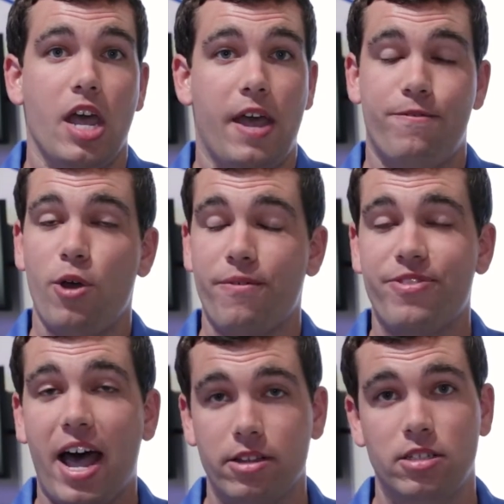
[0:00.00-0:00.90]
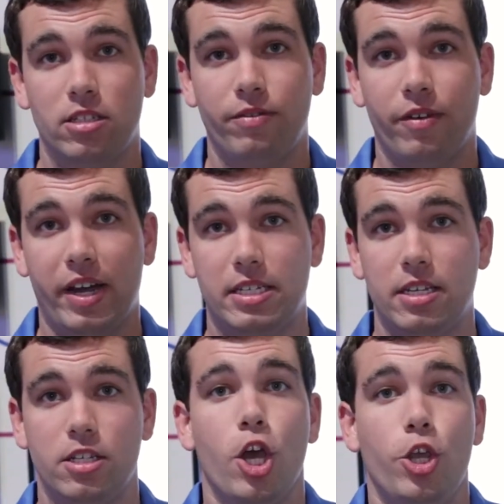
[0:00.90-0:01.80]
If you have thousands of
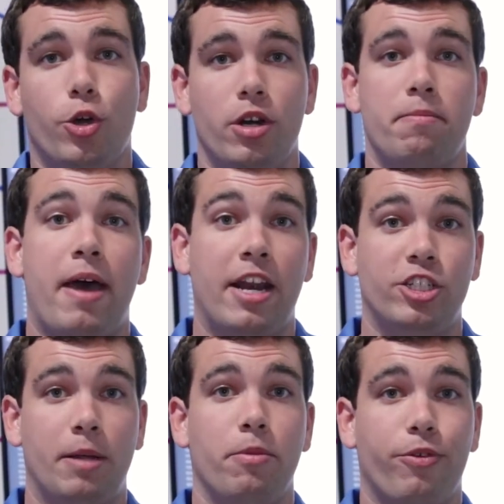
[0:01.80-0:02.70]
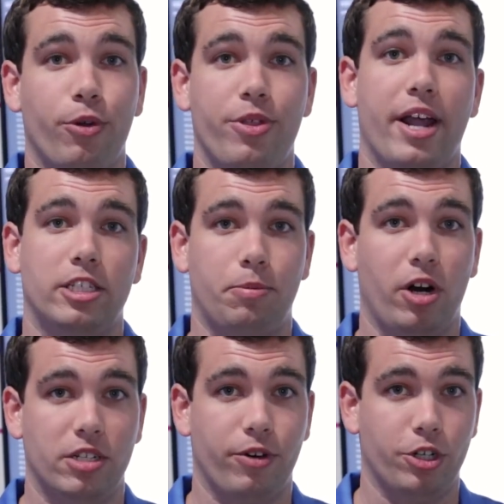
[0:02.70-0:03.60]
devices, you can manage them through the
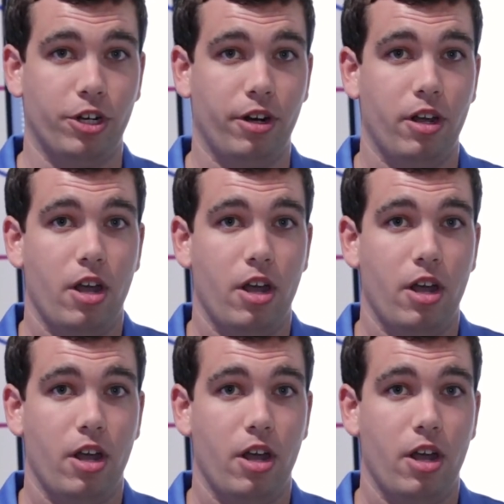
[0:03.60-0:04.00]
enterprise version.